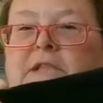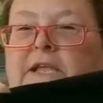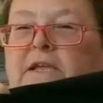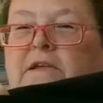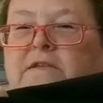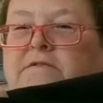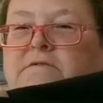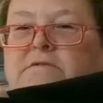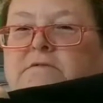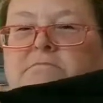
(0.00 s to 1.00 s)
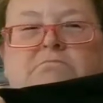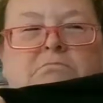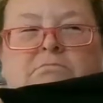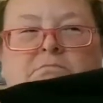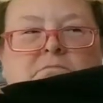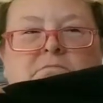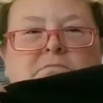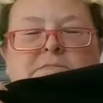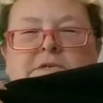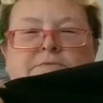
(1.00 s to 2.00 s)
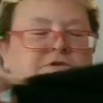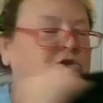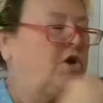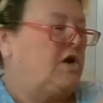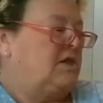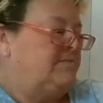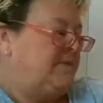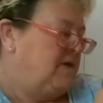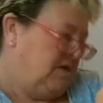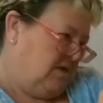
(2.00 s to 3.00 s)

leggings. Is that what you call them?